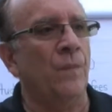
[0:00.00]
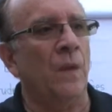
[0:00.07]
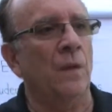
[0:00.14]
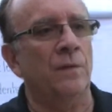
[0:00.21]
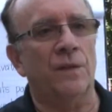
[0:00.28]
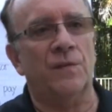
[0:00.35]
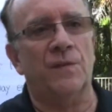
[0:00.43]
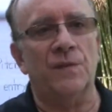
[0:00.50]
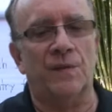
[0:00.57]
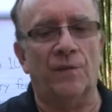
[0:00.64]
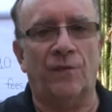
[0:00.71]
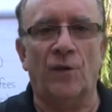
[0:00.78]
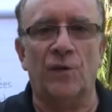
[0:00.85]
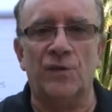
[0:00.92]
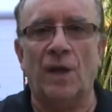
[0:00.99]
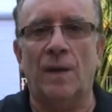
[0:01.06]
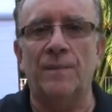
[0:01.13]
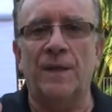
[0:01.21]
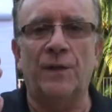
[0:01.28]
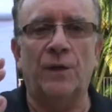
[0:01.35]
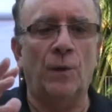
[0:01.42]
this is the first time
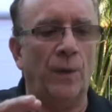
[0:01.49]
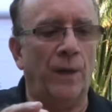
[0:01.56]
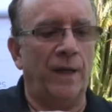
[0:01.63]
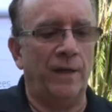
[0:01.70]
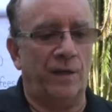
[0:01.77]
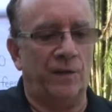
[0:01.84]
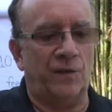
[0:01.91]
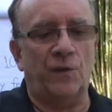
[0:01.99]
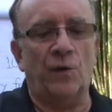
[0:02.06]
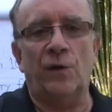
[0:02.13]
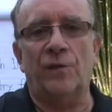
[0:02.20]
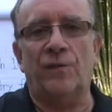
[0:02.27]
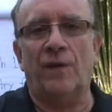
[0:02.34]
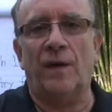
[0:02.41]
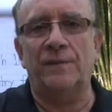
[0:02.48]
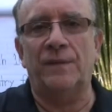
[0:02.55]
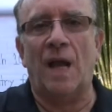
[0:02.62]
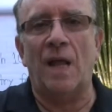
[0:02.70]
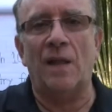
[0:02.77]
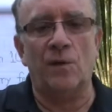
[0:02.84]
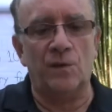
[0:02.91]
they're doing it, it's
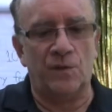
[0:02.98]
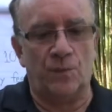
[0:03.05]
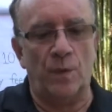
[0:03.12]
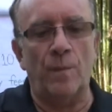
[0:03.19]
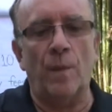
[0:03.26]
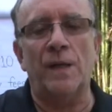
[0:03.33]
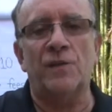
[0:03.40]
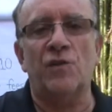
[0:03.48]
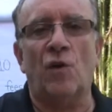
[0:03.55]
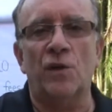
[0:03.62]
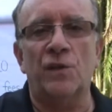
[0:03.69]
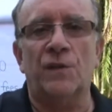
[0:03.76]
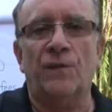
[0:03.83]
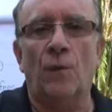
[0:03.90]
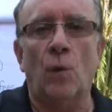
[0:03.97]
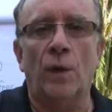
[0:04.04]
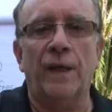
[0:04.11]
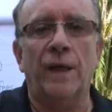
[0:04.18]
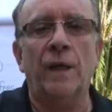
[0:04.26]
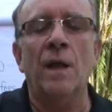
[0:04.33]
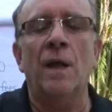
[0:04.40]
$35. We might charge
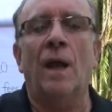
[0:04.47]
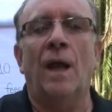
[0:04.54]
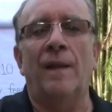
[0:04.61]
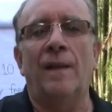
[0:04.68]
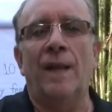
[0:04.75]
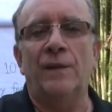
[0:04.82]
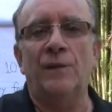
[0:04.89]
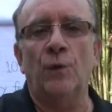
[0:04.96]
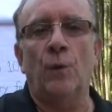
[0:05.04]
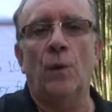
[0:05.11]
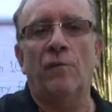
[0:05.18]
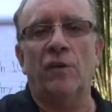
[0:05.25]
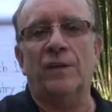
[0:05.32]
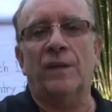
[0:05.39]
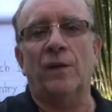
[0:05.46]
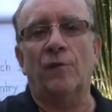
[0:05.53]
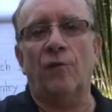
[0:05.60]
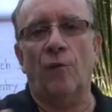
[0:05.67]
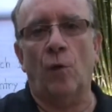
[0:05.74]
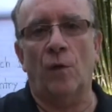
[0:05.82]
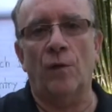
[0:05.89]
$40 and then do everything
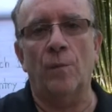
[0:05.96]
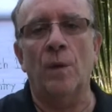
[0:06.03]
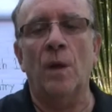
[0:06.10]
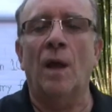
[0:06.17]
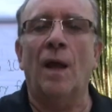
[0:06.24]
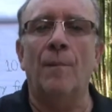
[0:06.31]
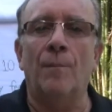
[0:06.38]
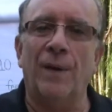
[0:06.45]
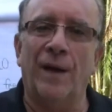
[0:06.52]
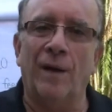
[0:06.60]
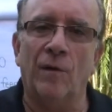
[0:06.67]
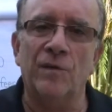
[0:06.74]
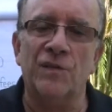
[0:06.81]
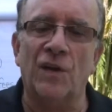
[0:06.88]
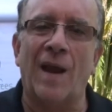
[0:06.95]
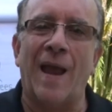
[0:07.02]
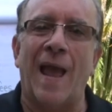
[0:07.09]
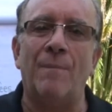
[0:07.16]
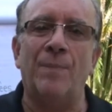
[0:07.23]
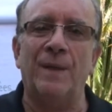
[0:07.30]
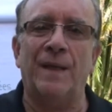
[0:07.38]
for them. And parents are
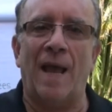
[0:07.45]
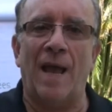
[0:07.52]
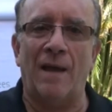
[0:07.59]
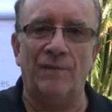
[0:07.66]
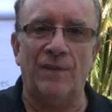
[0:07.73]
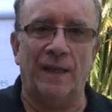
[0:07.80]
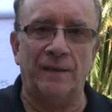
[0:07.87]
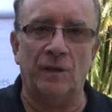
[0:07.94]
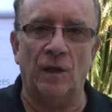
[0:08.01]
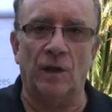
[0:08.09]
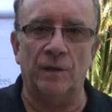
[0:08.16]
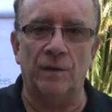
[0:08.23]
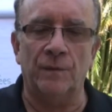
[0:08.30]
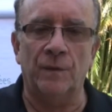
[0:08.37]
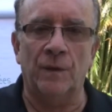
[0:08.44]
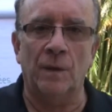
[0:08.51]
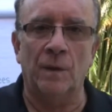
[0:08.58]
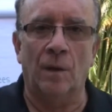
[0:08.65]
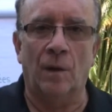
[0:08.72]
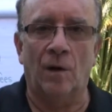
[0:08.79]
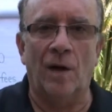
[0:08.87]
happy to have that done.
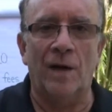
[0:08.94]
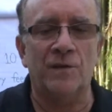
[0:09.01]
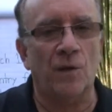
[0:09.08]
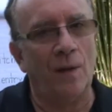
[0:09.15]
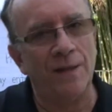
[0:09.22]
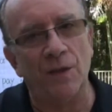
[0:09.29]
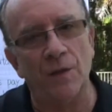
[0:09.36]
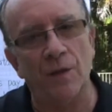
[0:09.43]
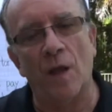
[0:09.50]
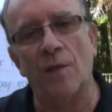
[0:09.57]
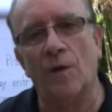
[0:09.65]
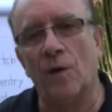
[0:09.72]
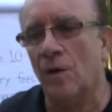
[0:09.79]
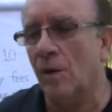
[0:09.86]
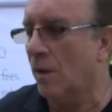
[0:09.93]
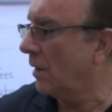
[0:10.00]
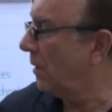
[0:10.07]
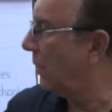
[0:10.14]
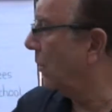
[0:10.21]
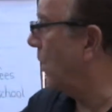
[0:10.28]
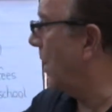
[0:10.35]
All right, so that's another
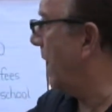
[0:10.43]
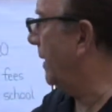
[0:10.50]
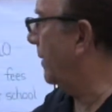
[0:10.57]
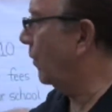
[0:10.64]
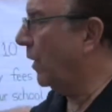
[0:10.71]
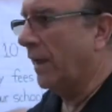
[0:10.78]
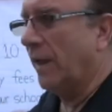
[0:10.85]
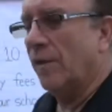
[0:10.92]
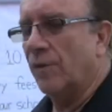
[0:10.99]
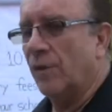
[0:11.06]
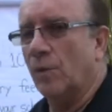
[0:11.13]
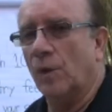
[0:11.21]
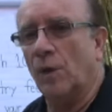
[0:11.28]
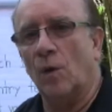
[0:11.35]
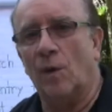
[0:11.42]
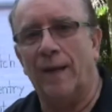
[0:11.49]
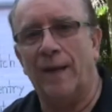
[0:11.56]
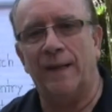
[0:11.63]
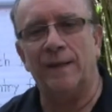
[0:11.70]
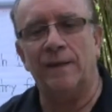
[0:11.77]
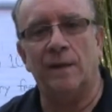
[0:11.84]
way we give you to go
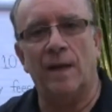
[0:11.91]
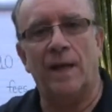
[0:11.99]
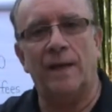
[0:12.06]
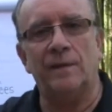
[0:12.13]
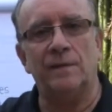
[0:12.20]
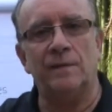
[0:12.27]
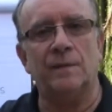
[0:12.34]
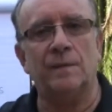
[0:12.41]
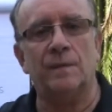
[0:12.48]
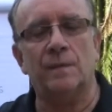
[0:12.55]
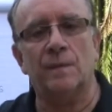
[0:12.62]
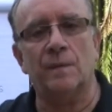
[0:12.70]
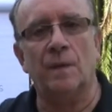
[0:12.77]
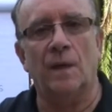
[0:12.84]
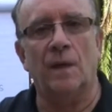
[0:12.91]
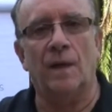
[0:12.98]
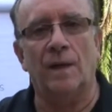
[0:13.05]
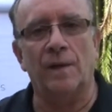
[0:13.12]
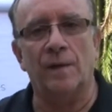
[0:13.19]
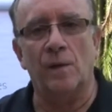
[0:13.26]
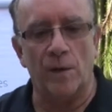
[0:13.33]
ahead
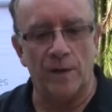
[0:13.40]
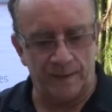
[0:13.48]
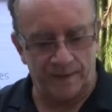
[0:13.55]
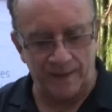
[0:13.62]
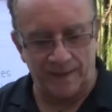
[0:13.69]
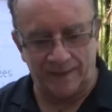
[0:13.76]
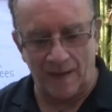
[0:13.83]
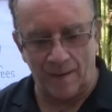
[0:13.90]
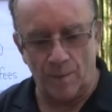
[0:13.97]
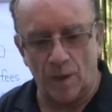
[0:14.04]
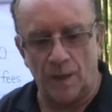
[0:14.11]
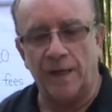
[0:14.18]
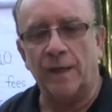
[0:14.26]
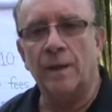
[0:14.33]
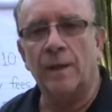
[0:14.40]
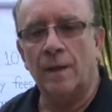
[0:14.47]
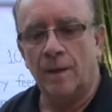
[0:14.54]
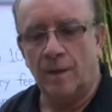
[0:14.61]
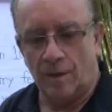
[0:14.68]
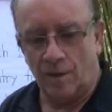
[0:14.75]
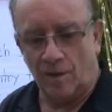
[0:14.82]
and take that money.
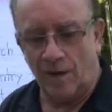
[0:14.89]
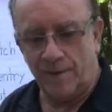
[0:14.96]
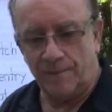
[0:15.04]
All right?